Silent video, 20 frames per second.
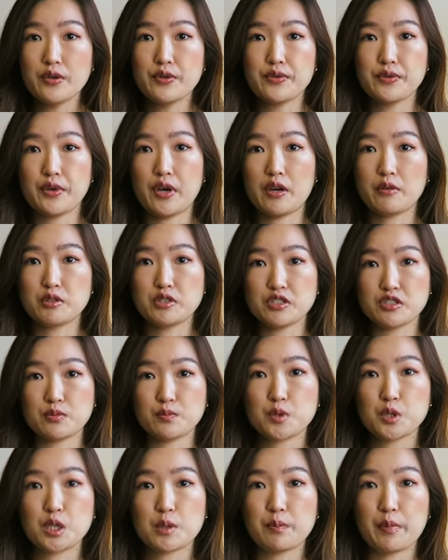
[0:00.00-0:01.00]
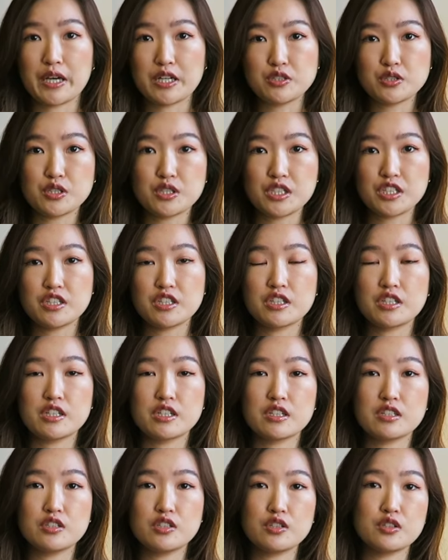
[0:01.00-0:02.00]
So I will just put a picture
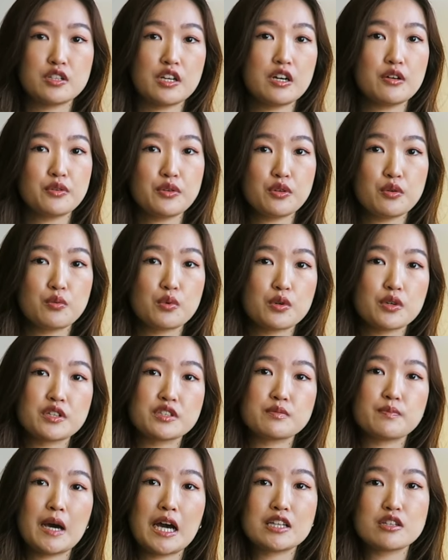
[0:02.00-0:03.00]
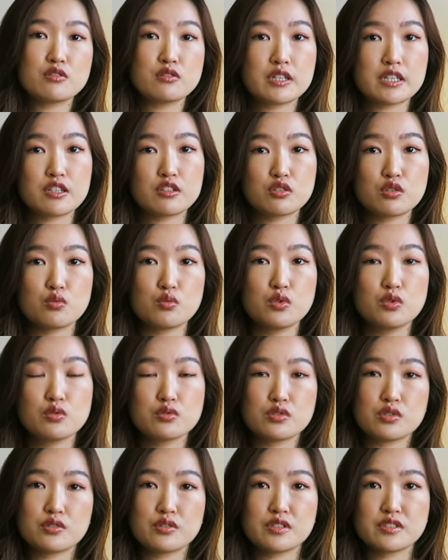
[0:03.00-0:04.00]
here to tell you what is paneling on the
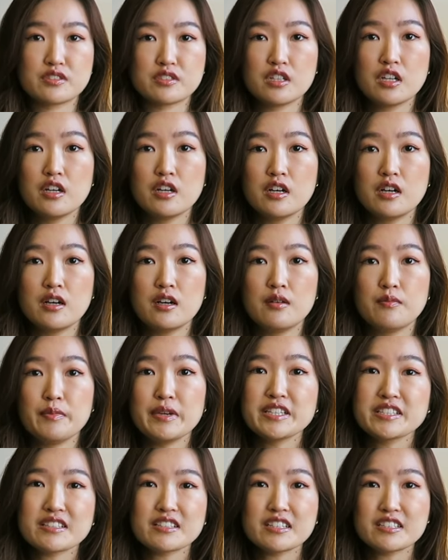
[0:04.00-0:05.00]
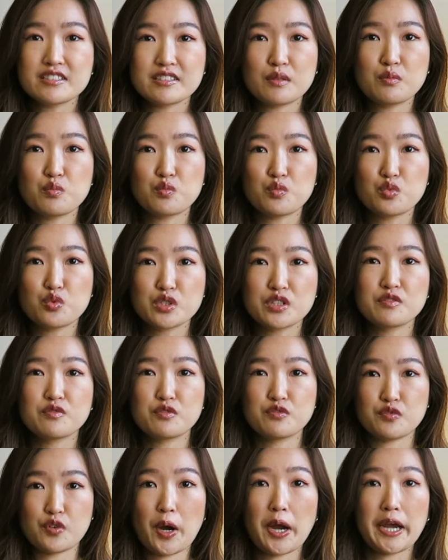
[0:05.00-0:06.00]
wall. So it's basically some wooden
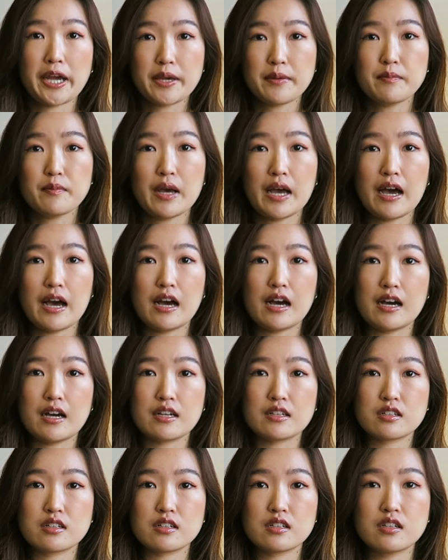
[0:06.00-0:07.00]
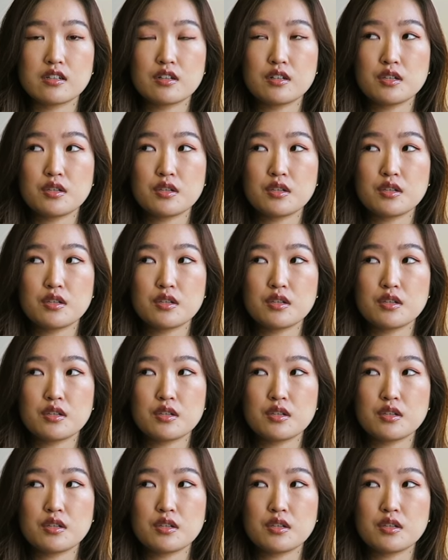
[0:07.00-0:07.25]
frame and